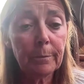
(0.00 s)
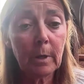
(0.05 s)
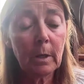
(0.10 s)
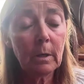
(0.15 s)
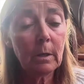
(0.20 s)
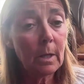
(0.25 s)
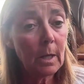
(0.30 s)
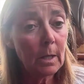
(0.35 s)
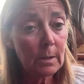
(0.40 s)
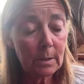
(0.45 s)

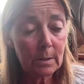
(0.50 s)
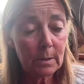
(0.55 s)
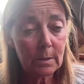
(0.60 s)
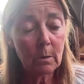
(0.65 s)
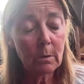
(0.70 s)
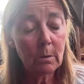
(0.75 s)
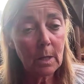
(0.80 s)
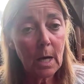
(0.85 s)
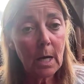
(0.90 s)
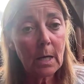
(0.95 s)
Then
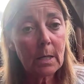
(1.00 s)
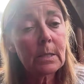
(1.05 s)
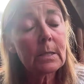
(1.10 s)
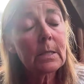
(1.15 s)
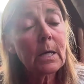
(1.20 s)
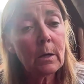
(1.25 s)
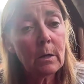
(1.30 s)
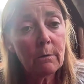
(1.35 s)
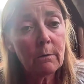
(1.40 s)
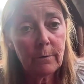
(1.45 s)
that
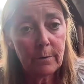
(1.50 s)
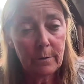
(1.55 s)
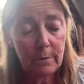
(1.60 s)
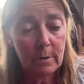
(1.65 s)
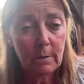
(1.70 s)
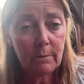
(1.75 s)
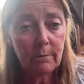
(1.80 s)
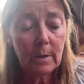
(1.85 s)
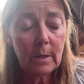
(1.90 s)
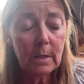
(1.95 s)
is kind of
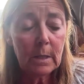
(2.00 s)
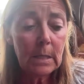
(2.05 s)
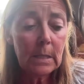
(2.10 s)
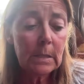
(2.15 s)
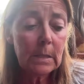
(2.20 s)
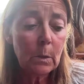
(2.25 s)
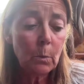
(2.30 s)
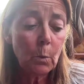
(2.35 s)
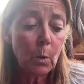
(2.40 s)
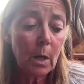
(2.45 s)
the
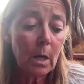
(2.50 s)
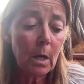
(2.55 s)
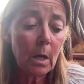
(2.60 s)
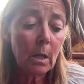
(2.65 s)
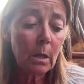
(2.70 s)
easy way.